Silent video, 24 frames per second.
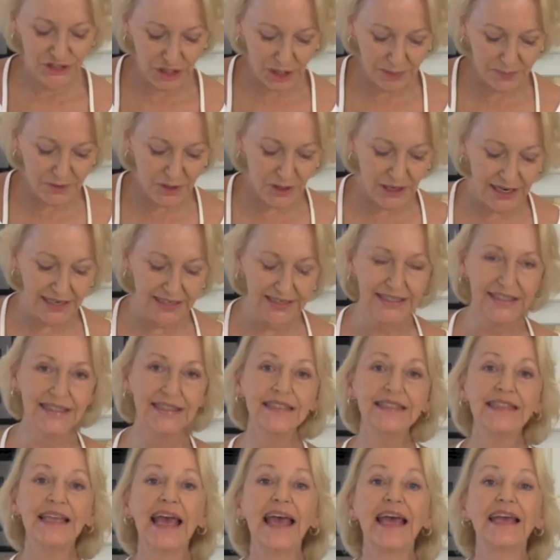Chop your
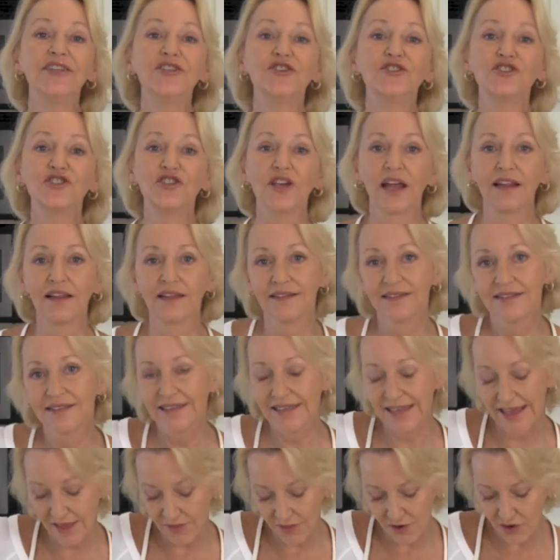onions and your shallots
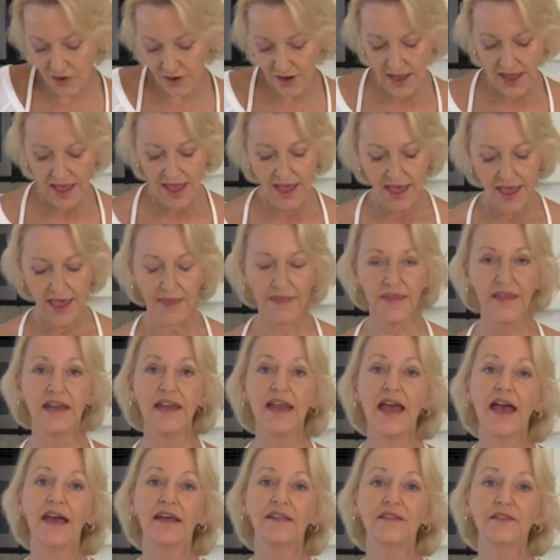together and
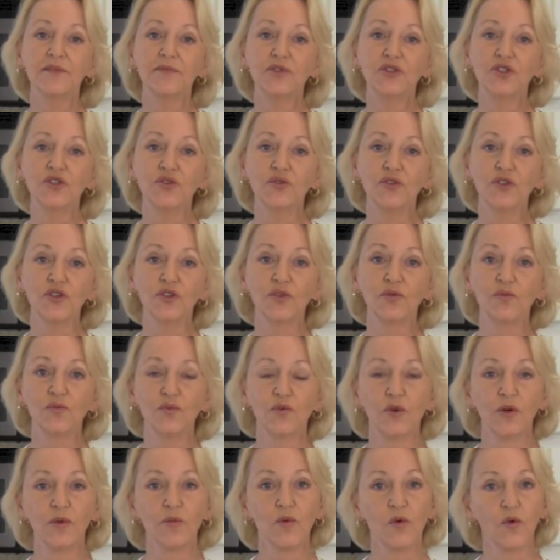then add them to your
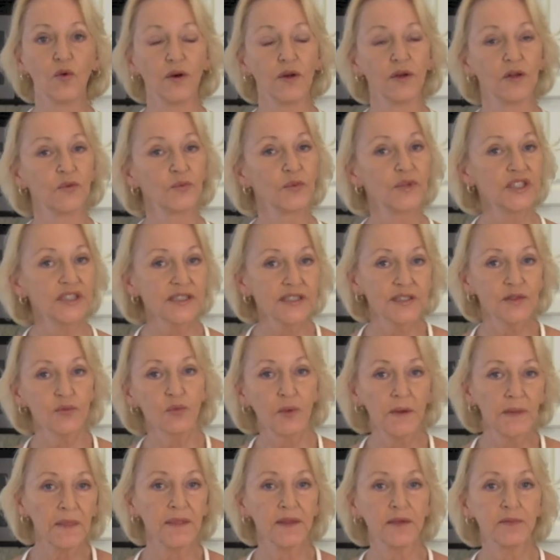warm oil. We just
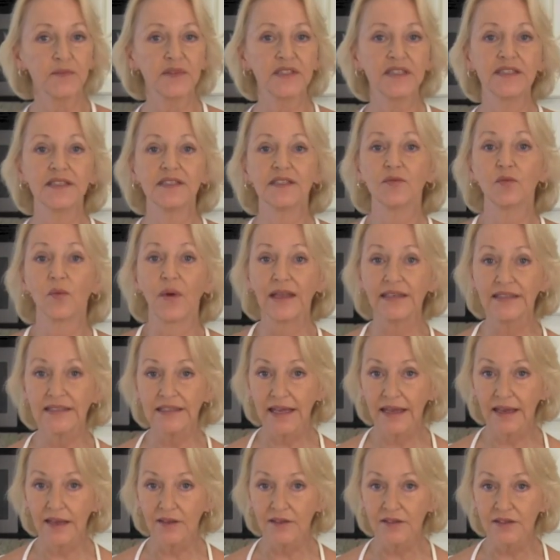want them to sweat
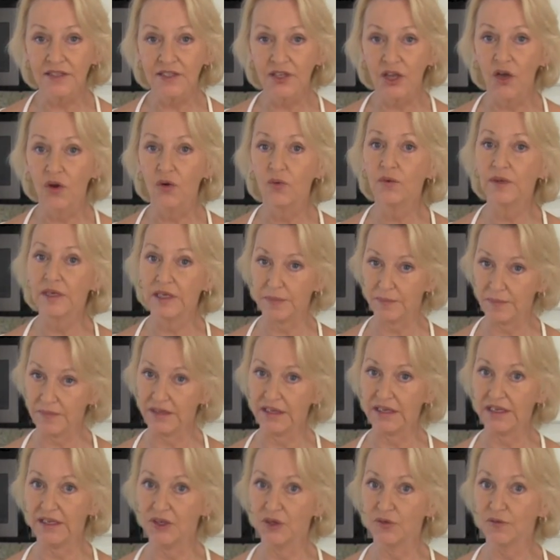down, so keep the
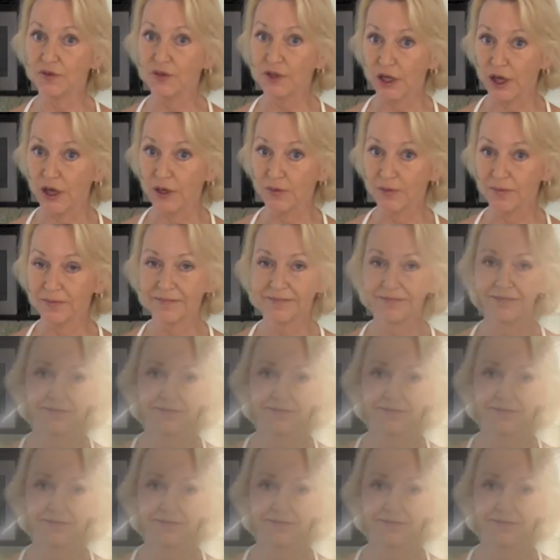heat over low.